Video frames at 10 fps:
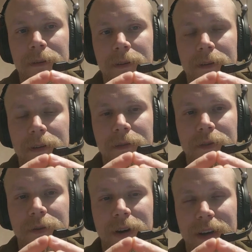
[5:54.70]
Even
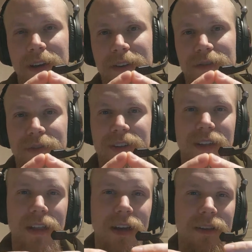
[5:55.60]
though I stressed a
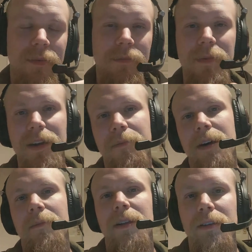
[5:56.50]
lot about making my
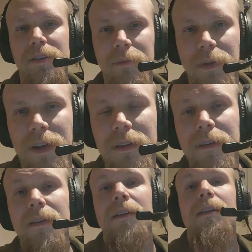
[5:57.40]
builds complete,
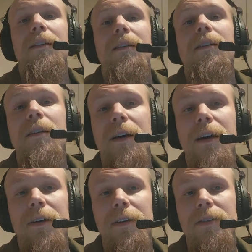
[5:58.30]
I
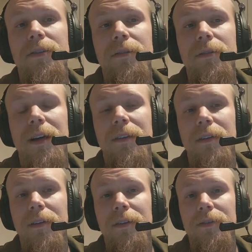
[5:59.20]
also had to
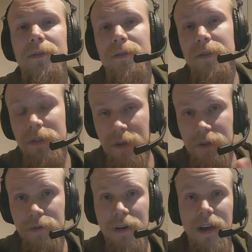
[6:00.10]
learn to talk to
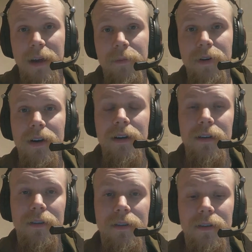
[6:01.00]
a camera
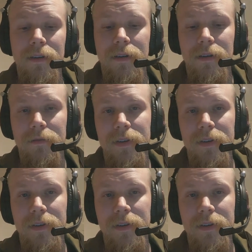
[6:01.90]
and video